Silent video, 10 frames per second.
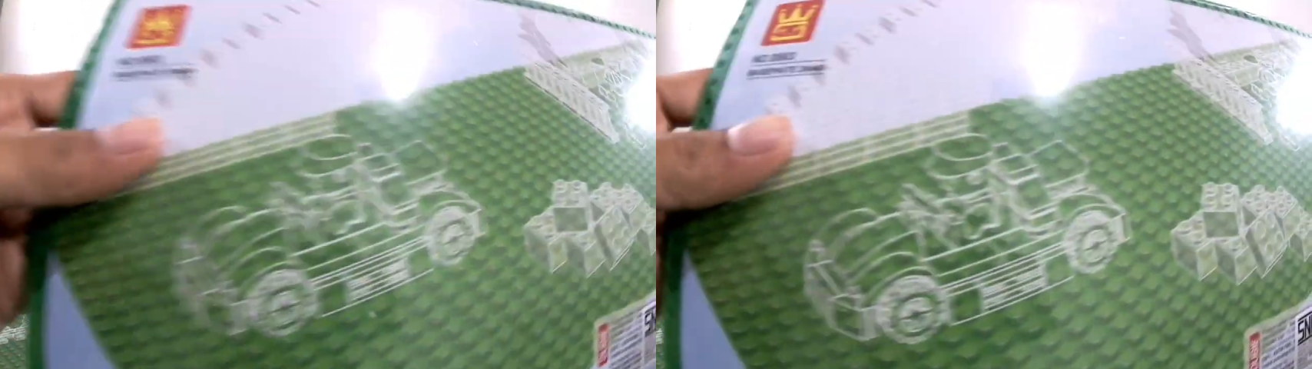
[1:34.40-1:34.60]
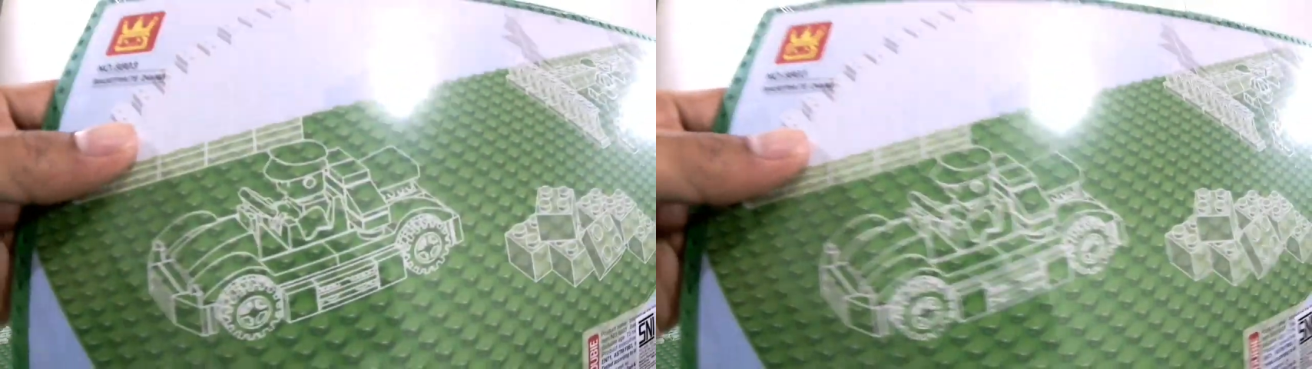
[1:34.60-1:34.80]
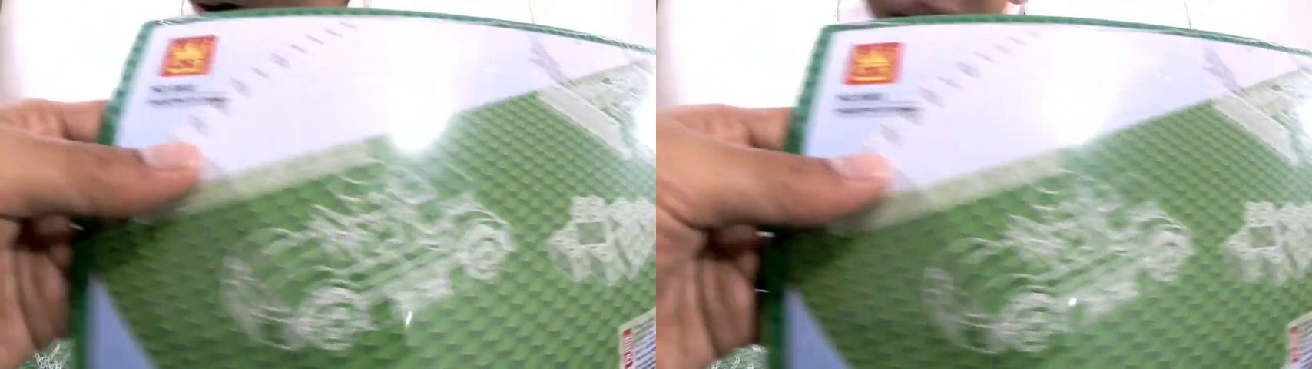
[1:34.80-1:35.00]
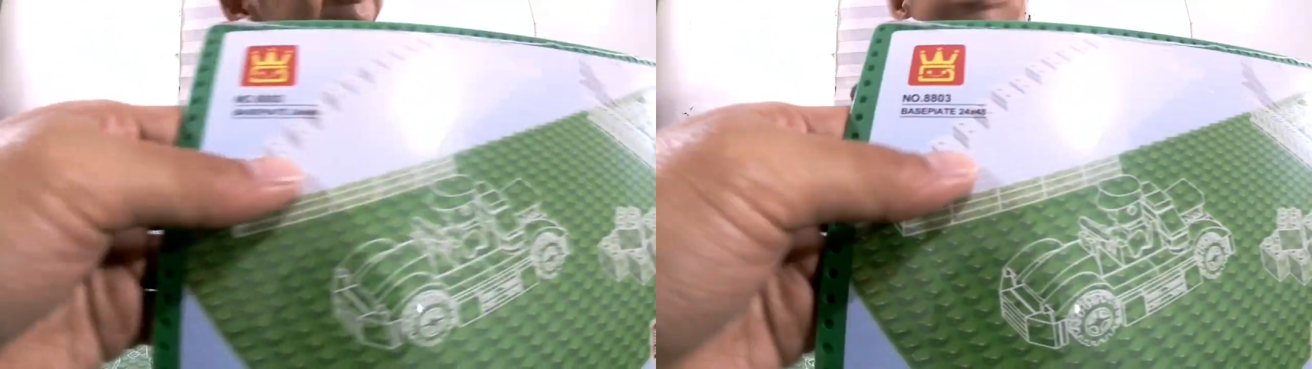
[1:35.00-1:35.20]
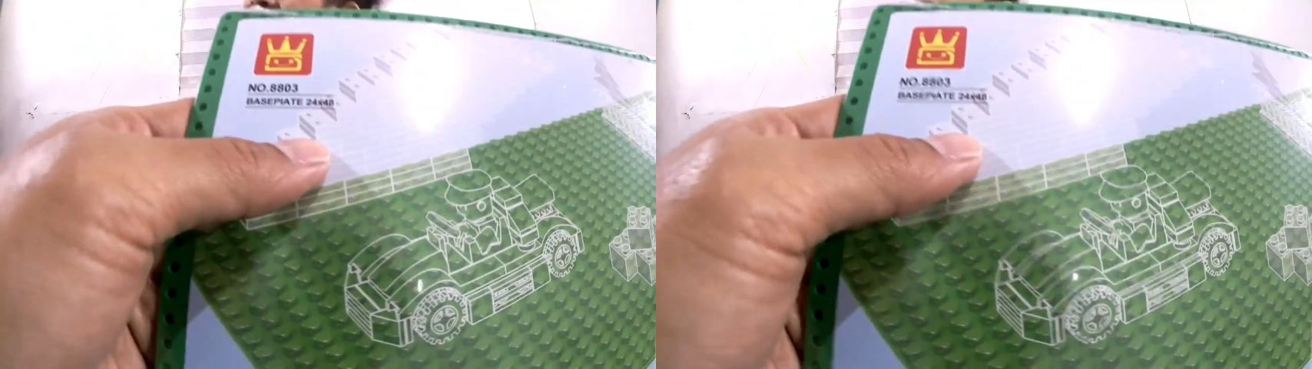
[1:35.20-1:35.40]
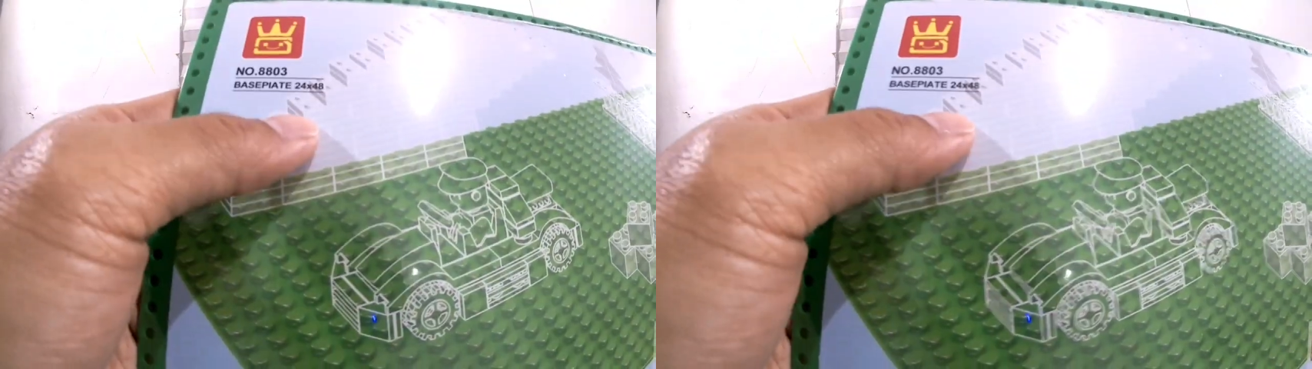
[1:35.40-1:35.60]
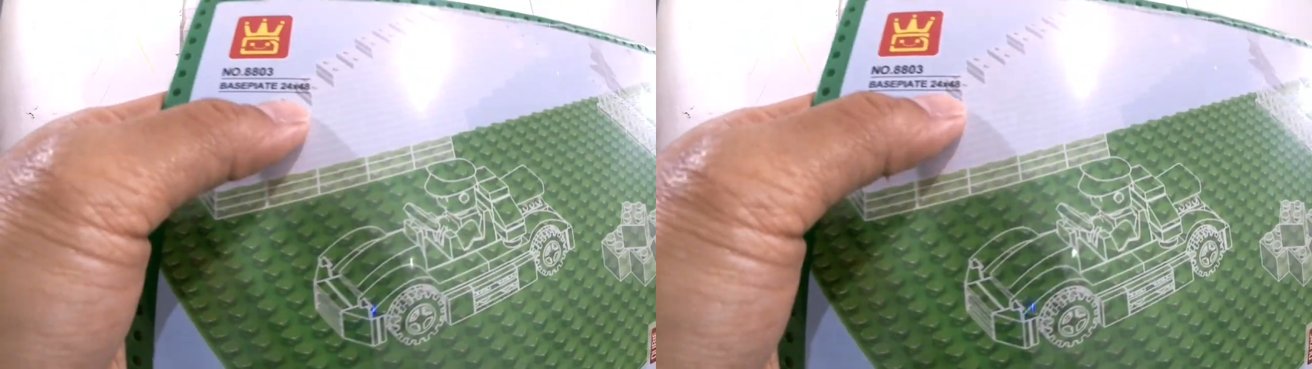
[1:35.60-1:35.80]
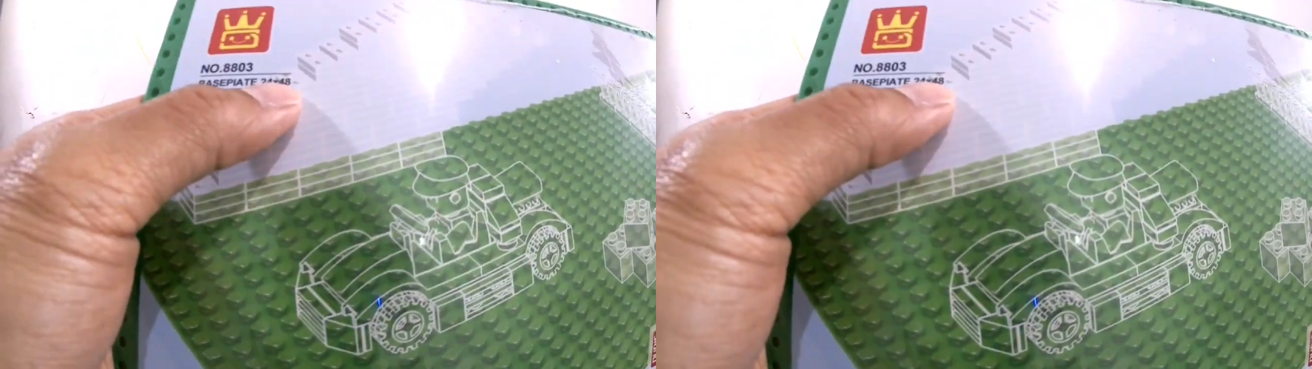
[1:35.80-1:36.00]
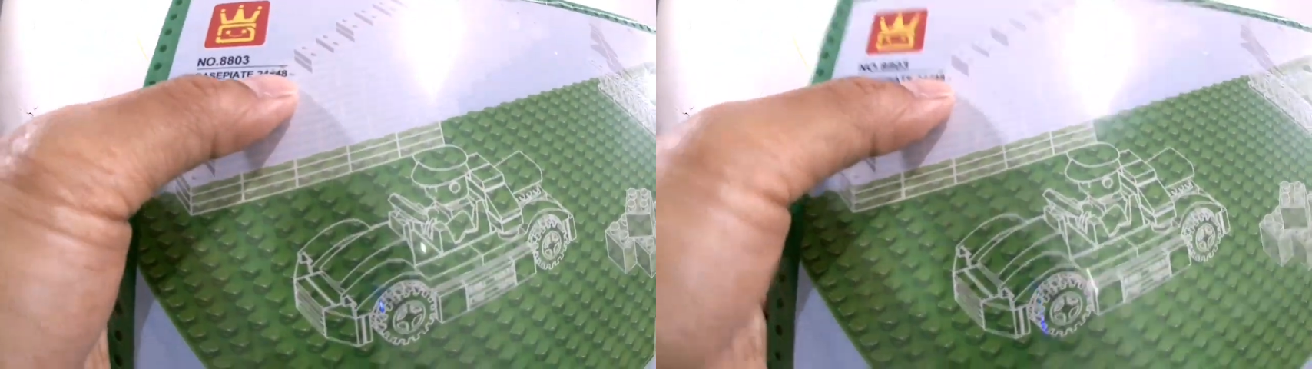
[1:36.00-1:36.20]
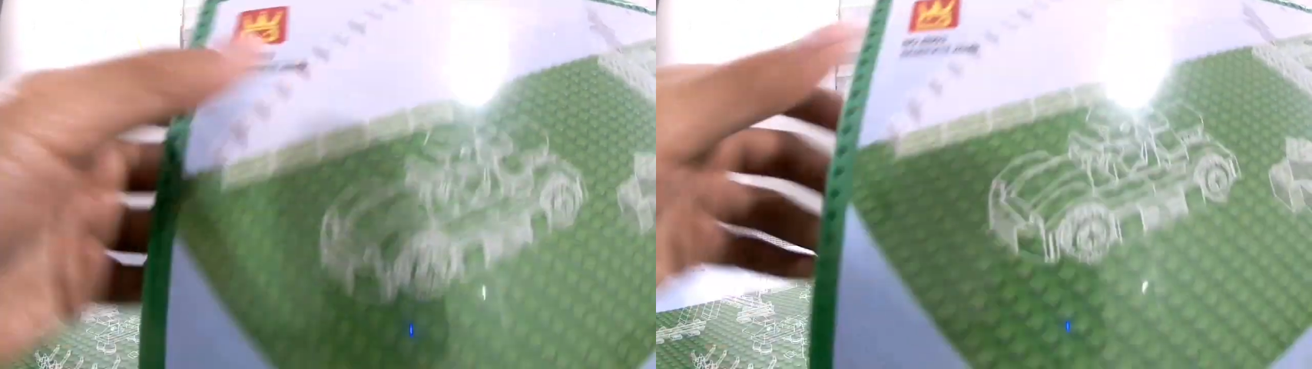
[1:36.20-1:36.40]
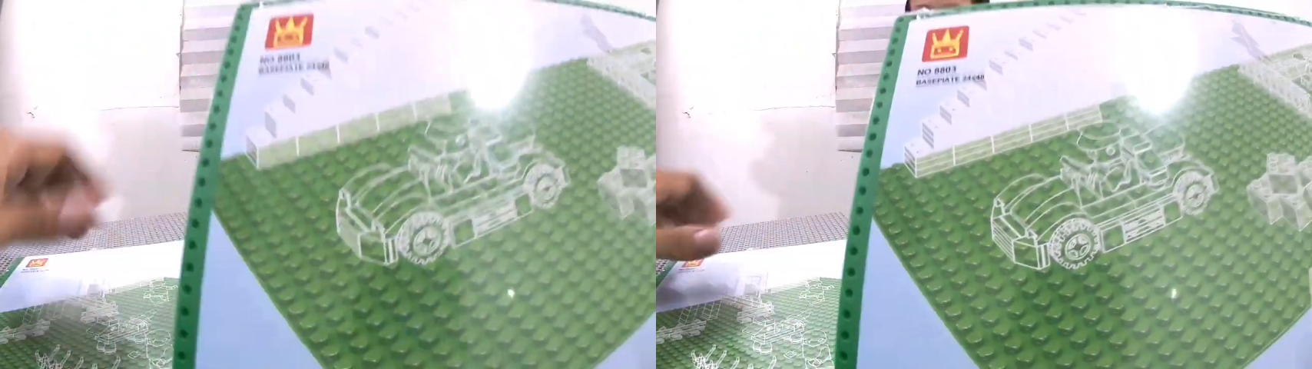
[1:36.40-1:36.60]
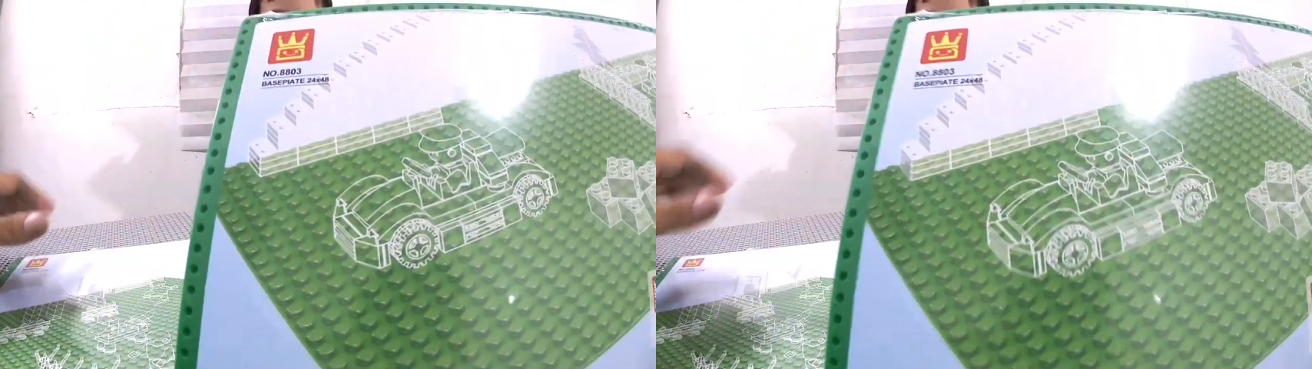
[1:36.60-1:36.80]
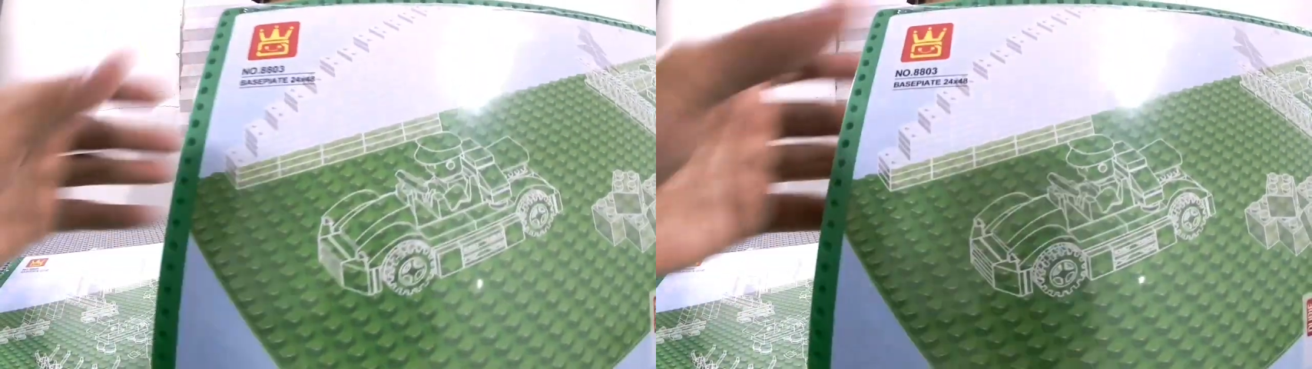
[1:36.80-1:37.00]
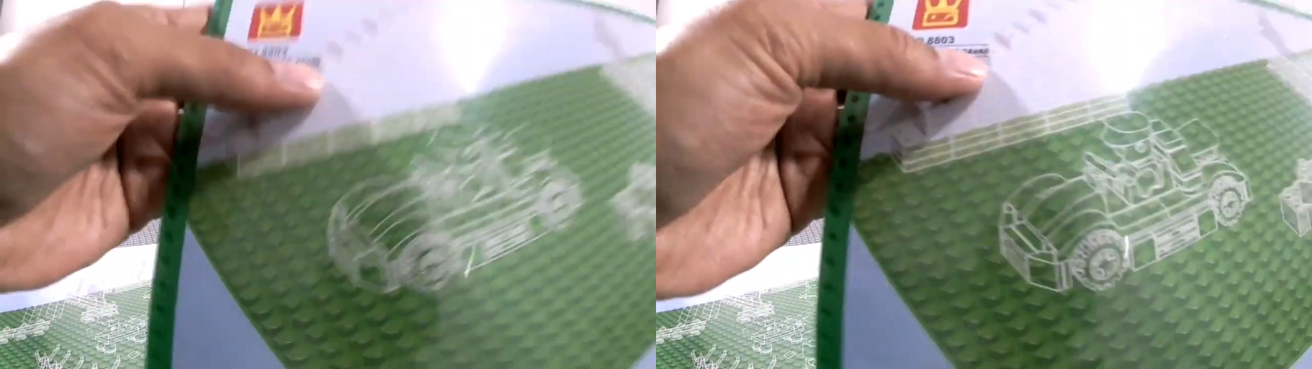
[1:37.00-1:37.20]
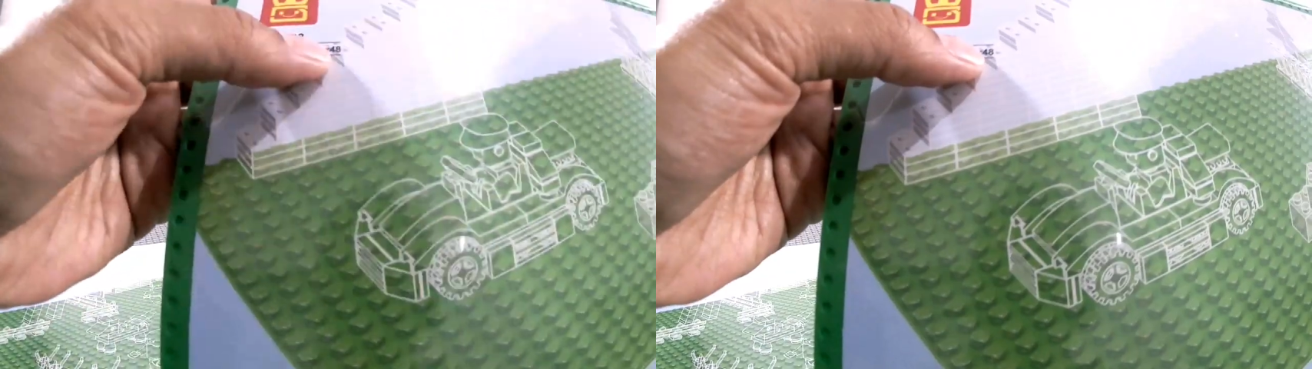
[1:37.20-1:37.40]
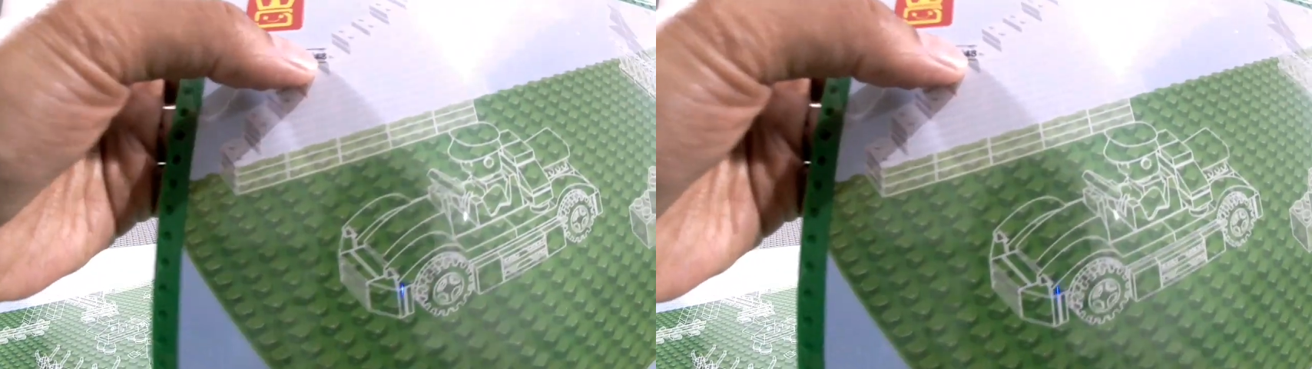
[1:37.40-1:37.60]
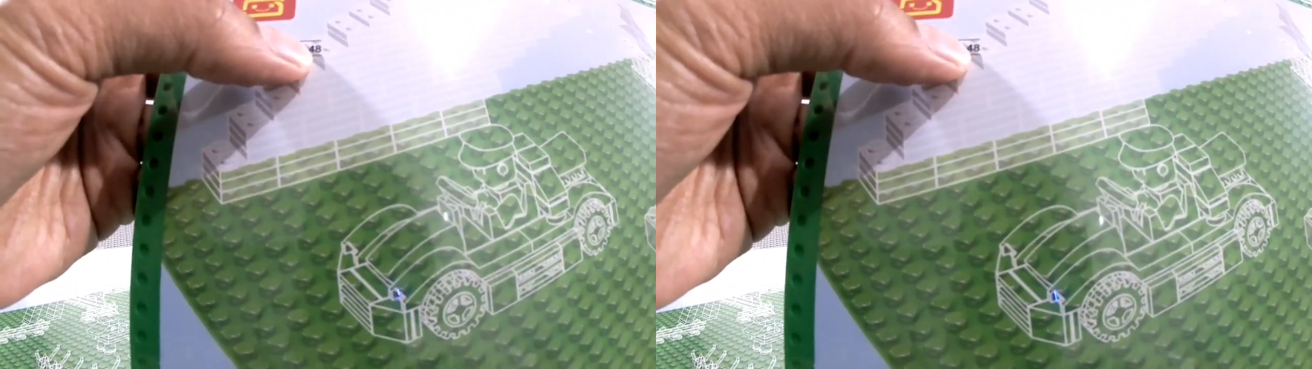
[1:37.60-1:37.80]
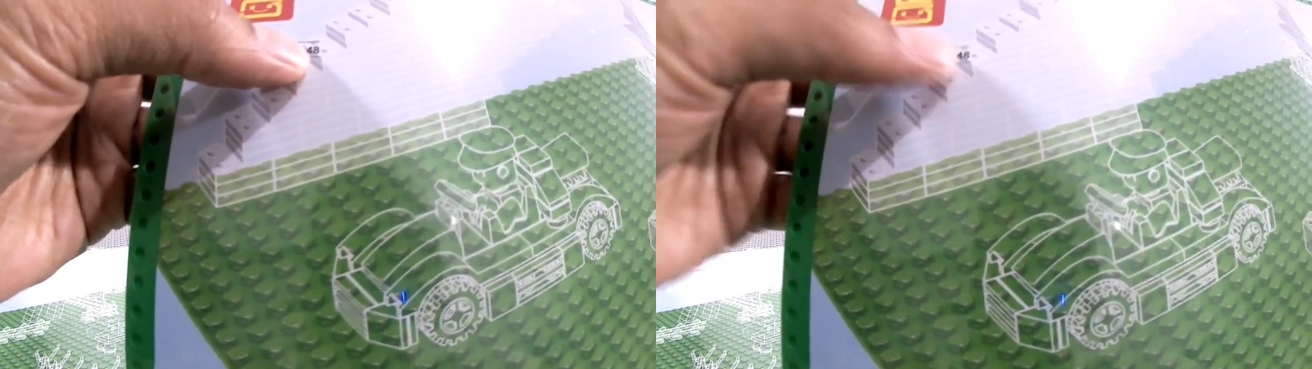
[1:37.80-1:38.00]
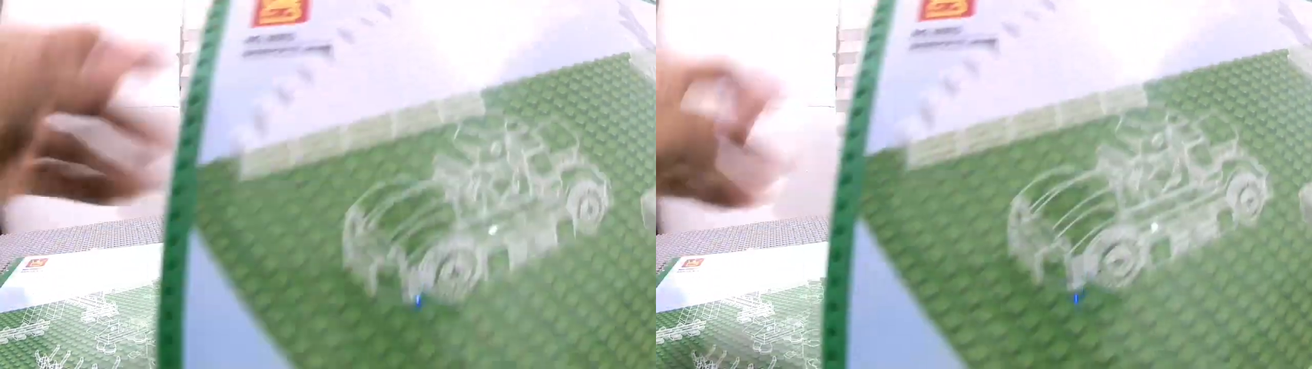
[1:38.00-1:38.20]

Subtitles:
(no speaker visible)